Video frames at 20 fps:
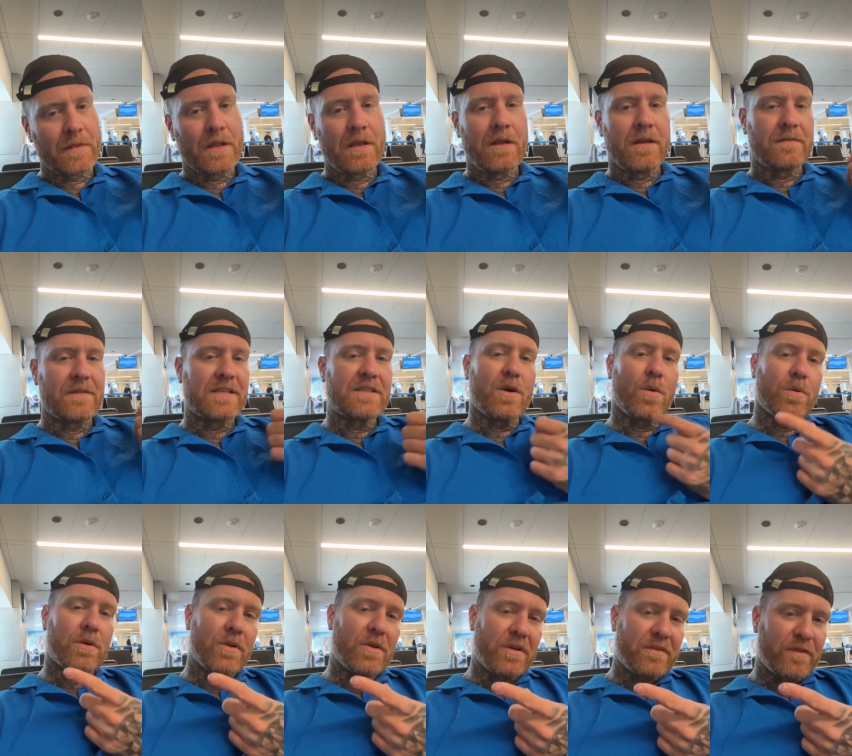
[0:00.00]
They don't
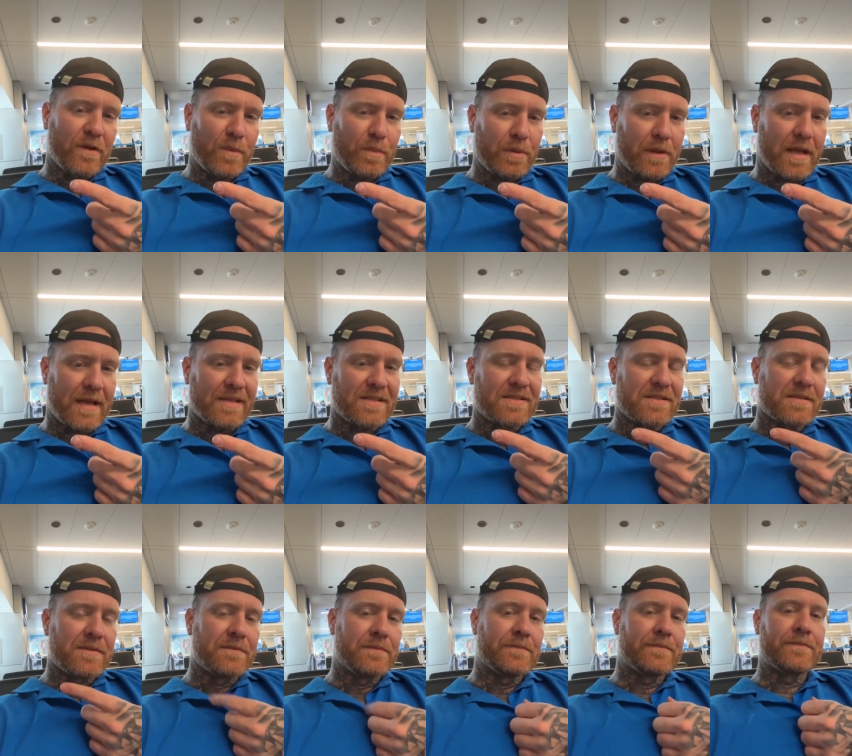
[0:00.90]
want to look for a
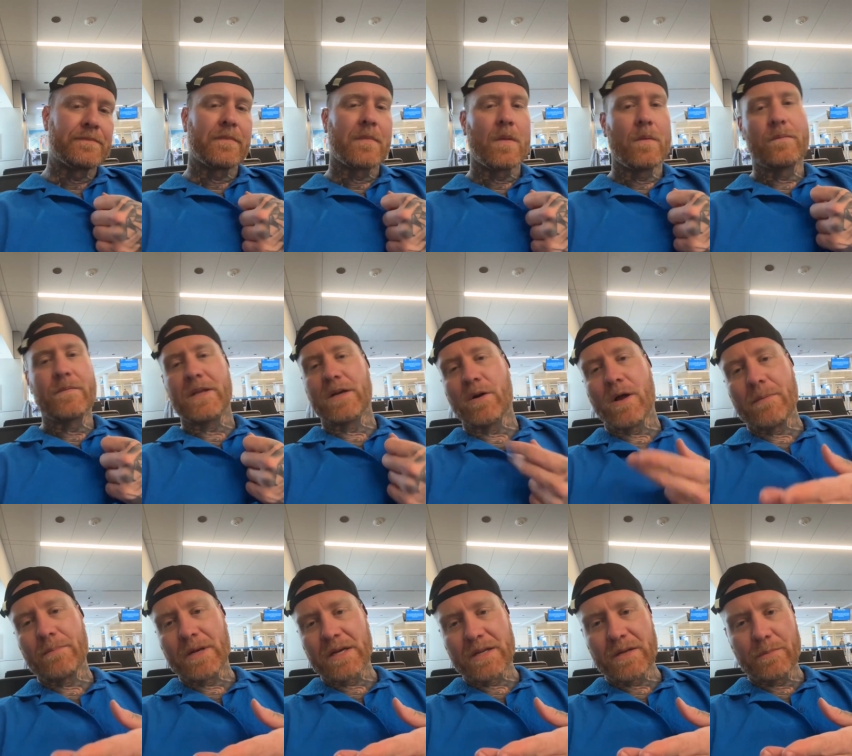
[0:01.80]
place. They don't have
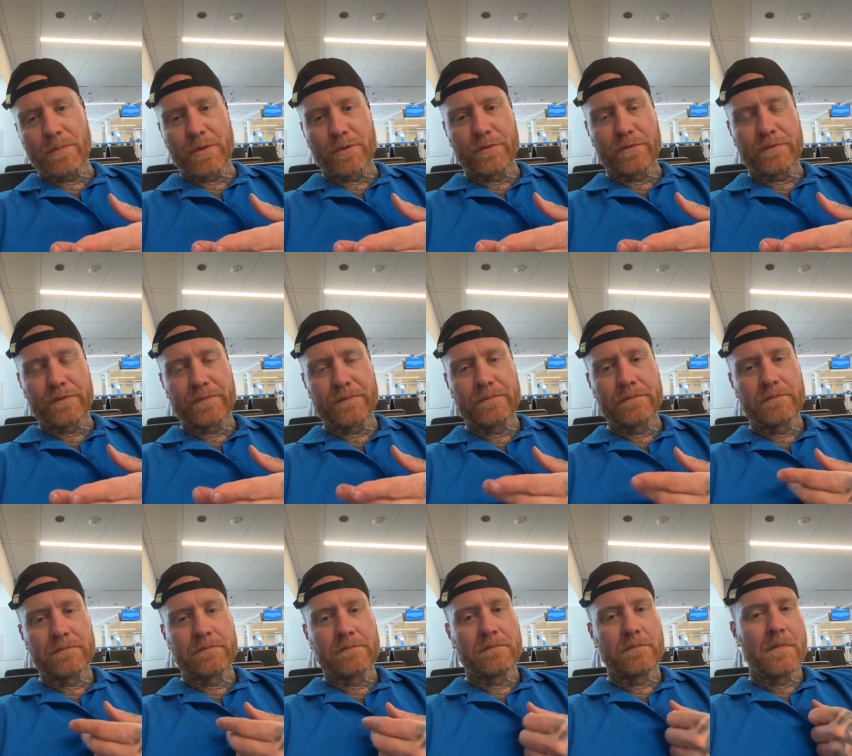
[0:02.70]
money to move,
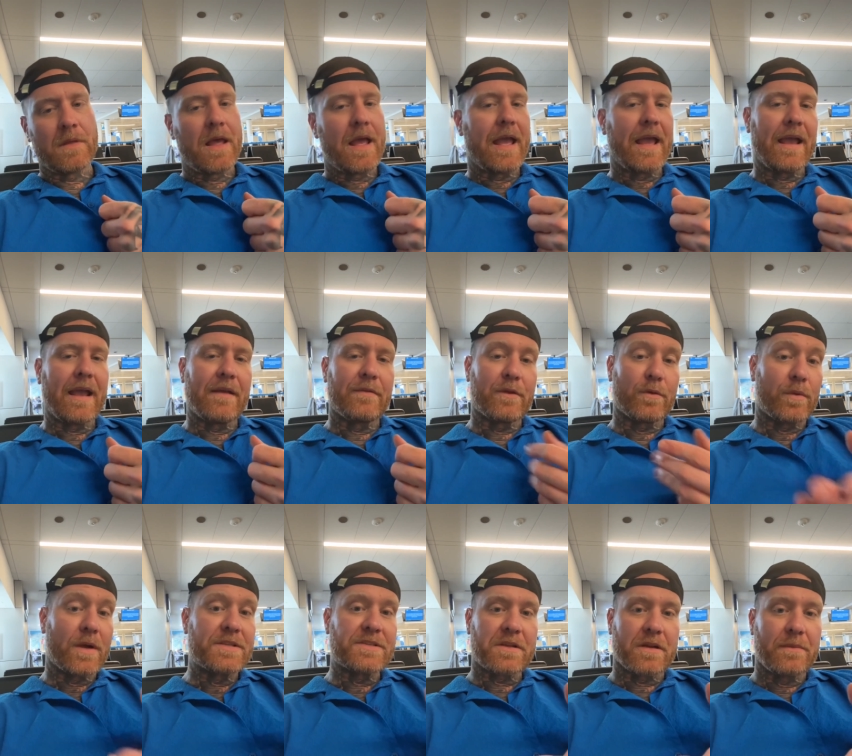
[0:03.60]
and the
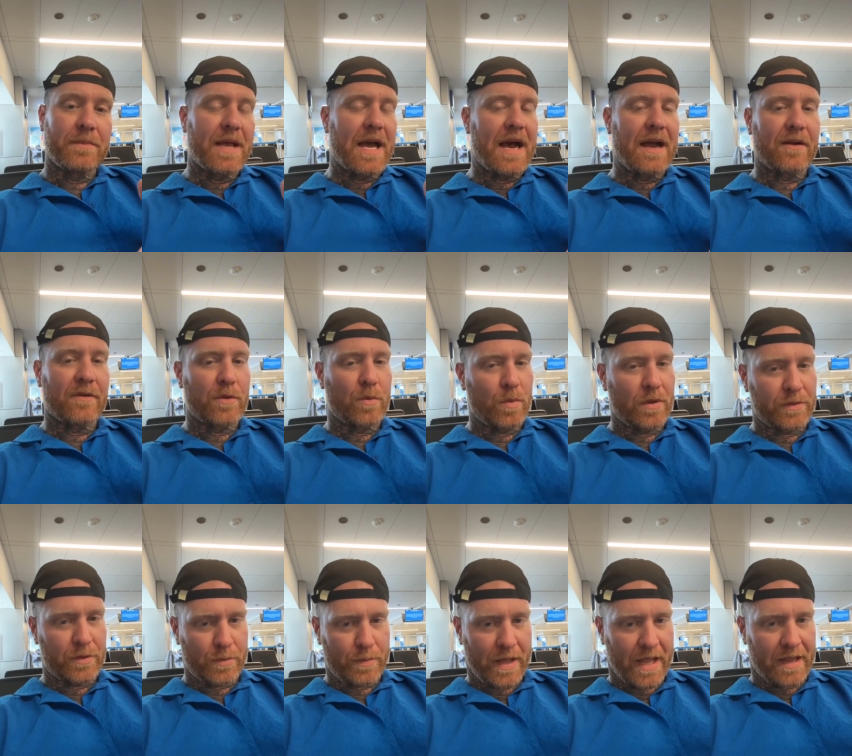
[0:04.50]
rent's going to be higher than what
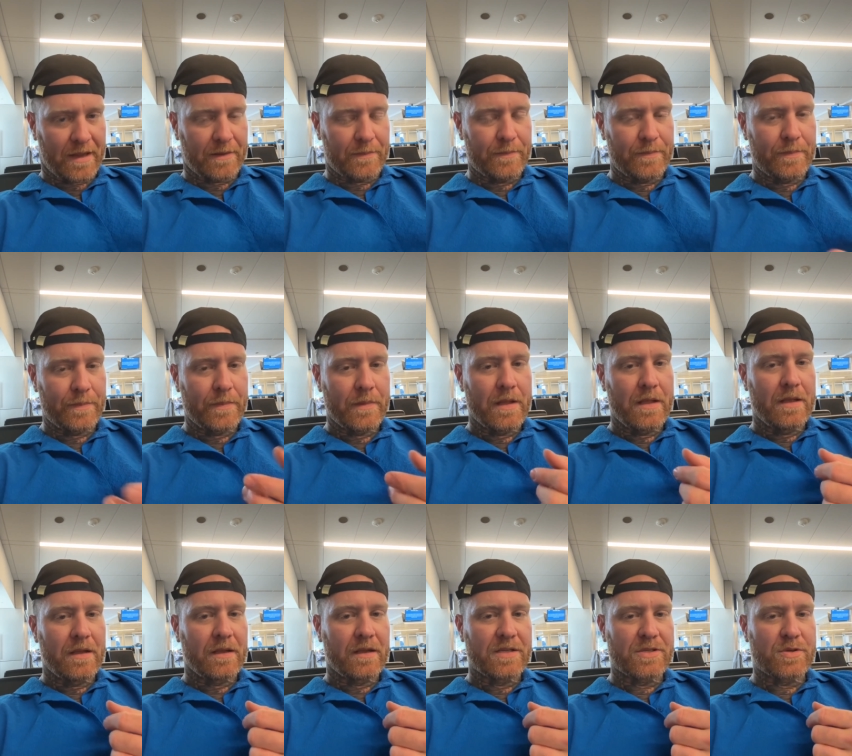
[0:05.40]
they're paying.
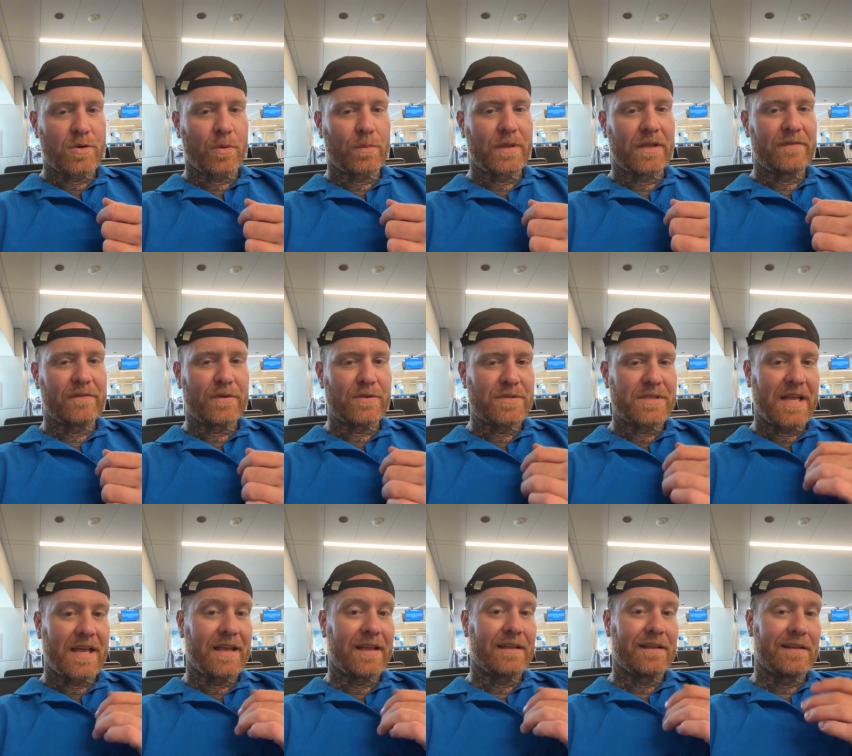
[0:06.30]
Because normally, if there's
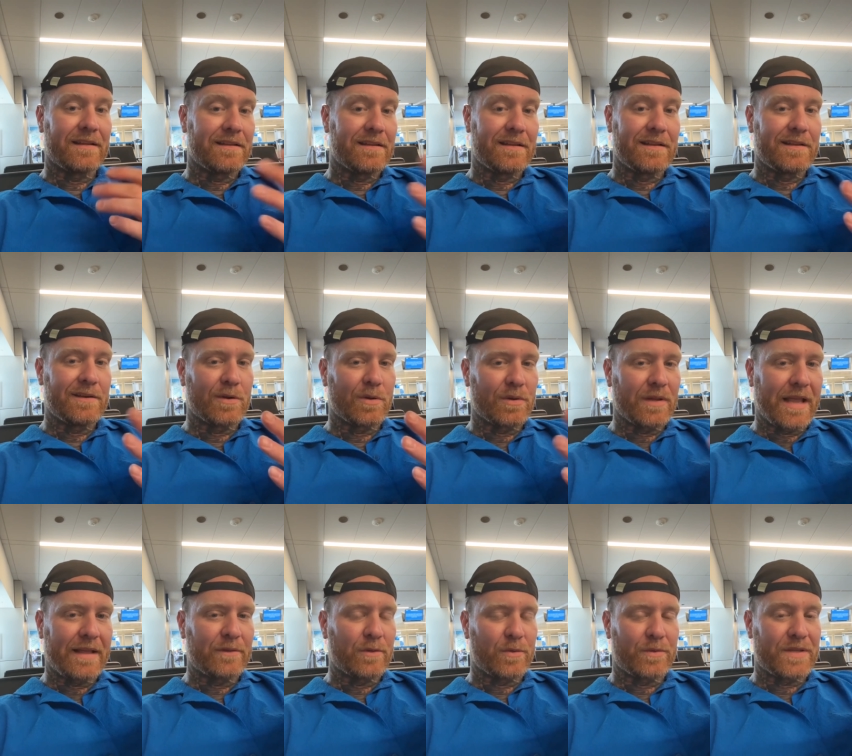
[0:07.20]
a
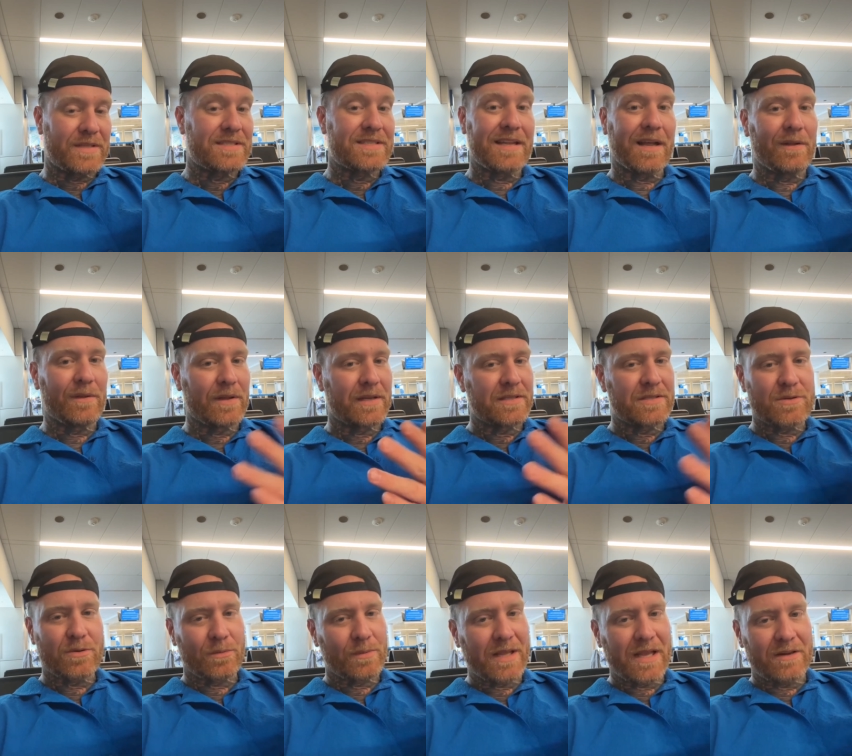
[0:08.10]
landlord that's selling, it's
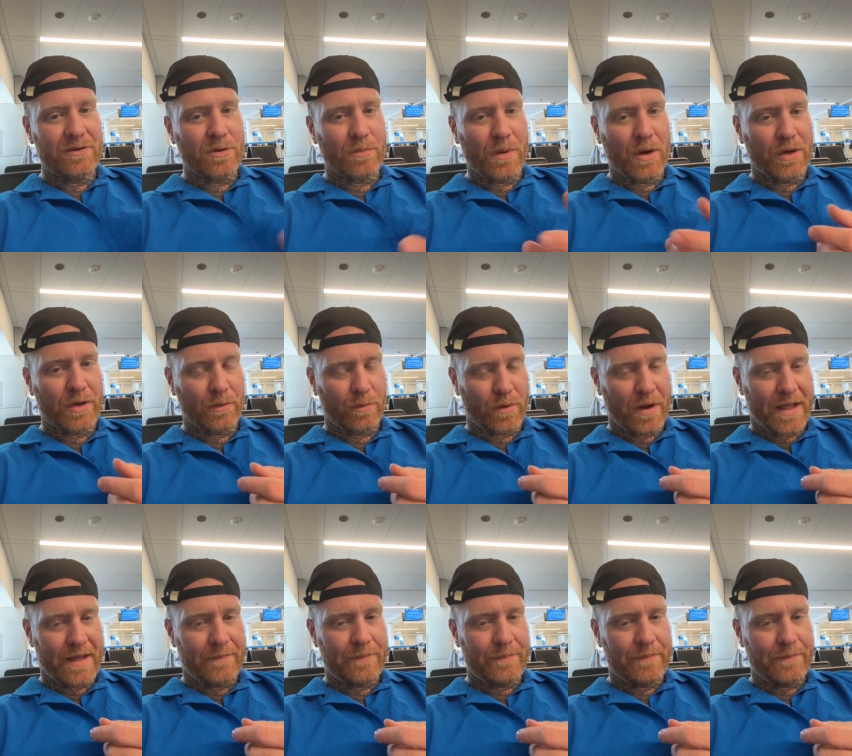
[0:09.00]
normally under market rent.